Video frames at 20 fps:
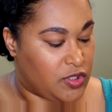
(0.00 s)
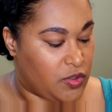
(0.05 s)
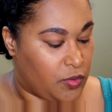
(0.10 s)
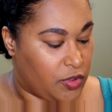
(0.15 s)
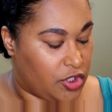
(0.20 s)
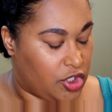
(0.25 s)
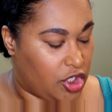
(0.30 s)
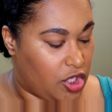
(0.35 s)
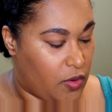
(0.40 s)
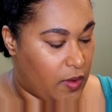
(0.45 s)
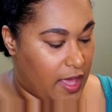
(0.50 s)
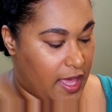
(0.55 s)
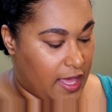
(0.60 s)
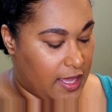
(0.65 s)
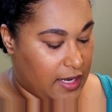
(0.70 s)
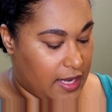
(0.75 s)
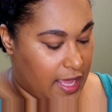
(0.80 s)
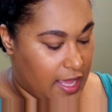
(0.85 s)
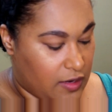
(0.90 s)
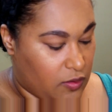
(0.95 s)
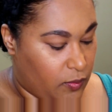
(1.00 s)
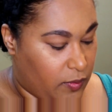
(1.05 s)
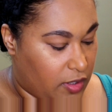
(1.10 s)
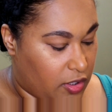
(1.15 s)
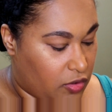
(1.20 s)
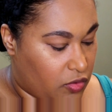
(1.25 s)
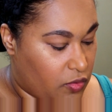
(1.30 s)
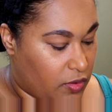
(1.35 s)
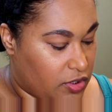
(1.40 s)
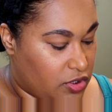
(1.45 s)
So we're going to go ahead and we
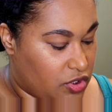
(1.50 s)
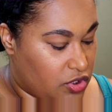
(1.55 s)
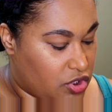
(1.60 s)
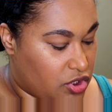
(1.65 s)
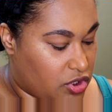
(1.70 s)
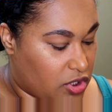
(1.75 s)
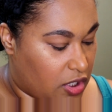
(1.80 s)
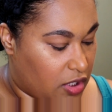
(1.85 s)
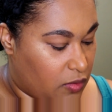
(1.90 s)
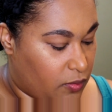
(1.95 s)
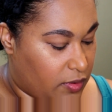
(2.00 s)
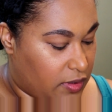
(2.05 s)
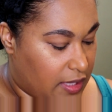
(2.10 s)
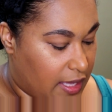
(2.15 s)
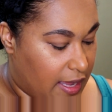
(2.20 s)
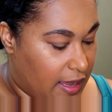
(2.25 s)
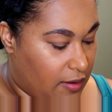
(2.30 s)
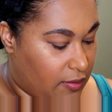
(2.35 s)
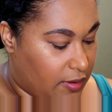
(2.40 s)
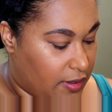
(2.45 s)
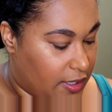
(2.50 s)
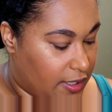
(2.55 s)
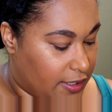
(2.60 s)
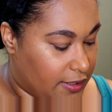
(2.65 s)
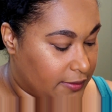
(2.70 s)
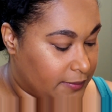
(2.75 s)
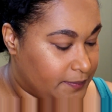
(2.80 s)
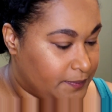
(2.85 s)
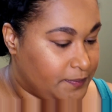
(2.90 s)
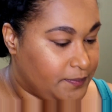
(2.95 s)
are going to start with our,